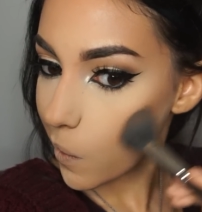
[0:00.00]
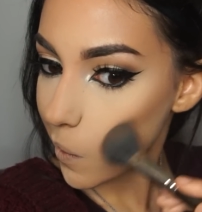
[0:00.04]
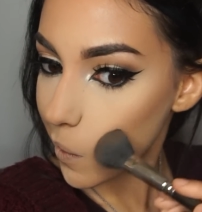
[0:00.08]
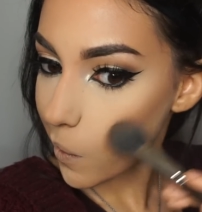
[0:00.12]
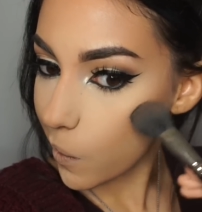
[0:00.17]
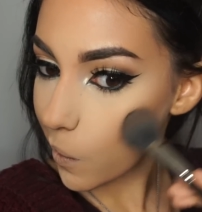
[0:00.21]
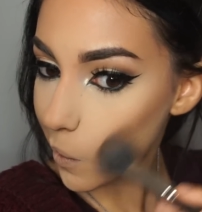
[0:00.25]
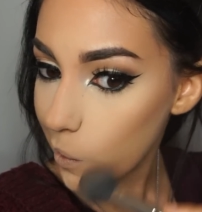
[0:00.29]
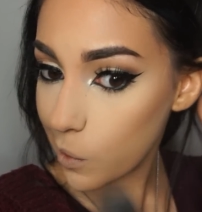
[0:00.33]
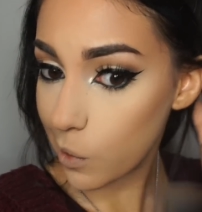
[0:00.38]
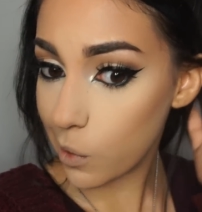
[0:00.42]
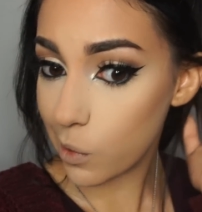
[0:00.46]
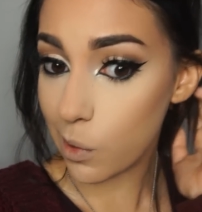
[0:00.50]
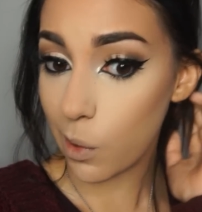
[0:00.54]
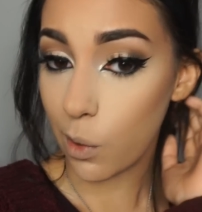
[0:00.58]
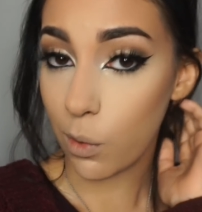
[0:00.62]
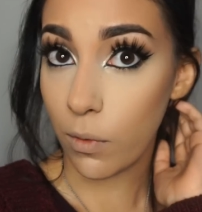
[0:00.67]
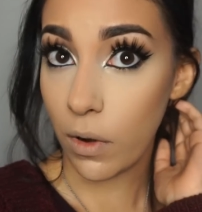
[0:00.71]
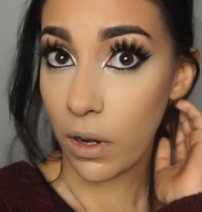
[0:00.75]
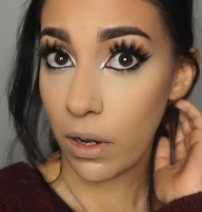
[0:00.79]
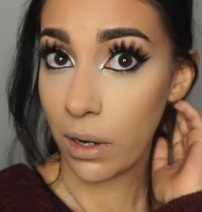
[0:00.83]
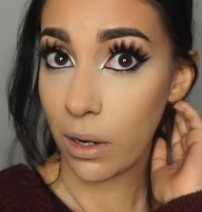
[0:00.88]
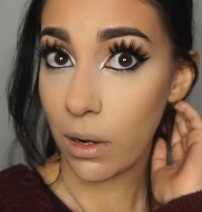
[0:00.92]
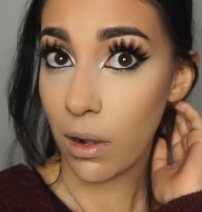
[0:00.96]
because it's
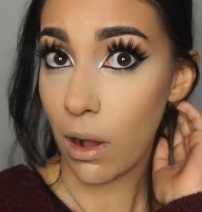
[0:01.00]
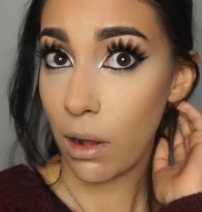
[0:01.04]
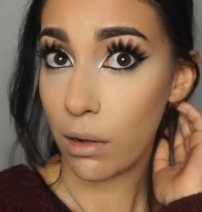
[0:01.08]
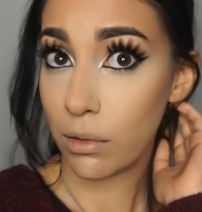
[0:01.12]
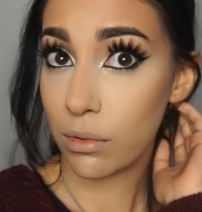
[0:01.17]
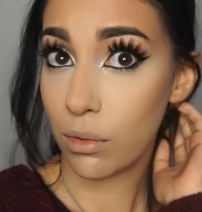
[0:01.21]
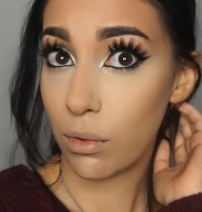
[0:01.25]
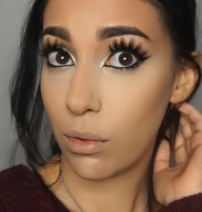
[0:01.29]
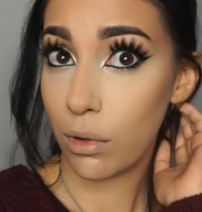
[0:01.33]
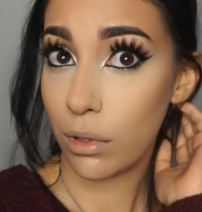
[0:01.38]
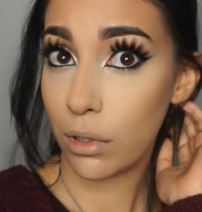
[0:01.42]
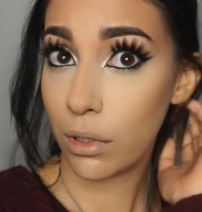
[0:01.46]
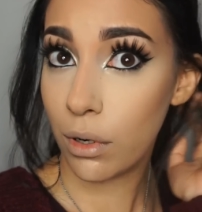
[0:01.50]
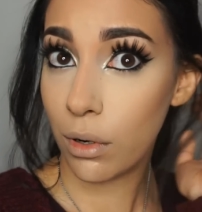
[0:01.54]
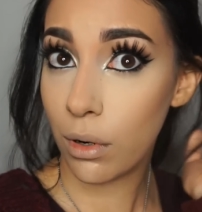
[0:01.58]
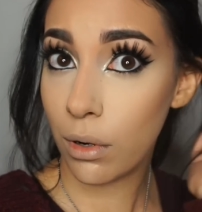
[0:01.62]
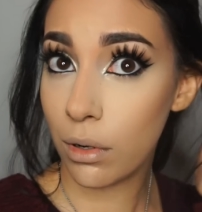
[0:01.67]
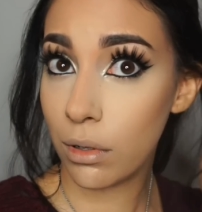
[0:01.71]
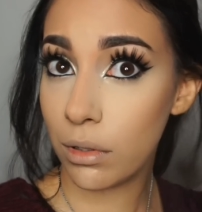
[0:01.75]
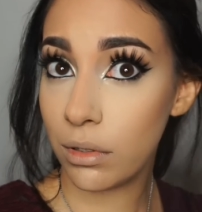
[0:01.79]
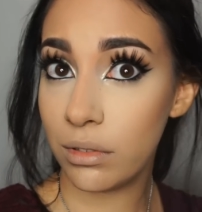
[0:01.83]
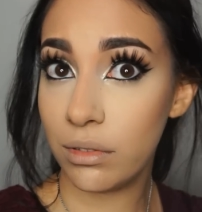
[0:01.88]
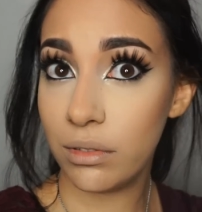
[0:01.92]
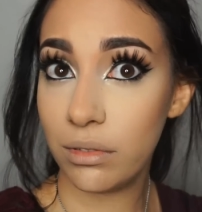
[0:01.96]
already contoured,
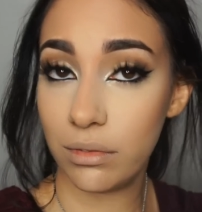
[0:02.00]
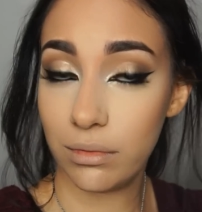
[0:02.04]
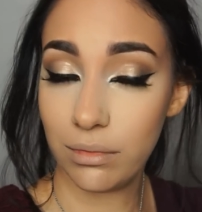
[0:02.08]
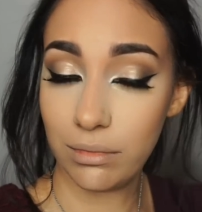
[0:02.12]
girl.